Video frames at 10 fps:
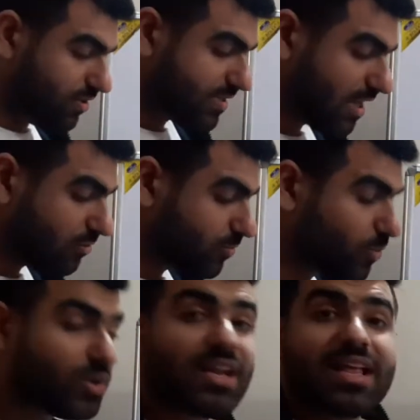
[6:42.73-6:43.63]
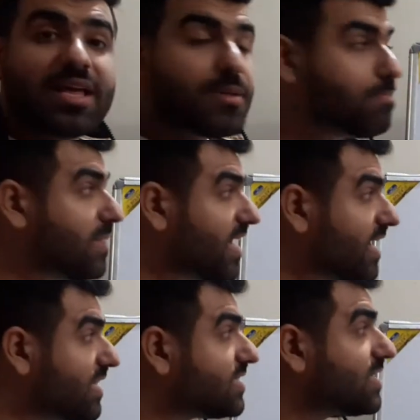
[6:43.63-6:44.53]
the south pole.
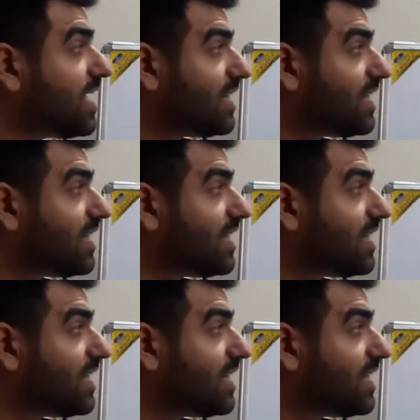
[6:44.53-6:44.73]
Means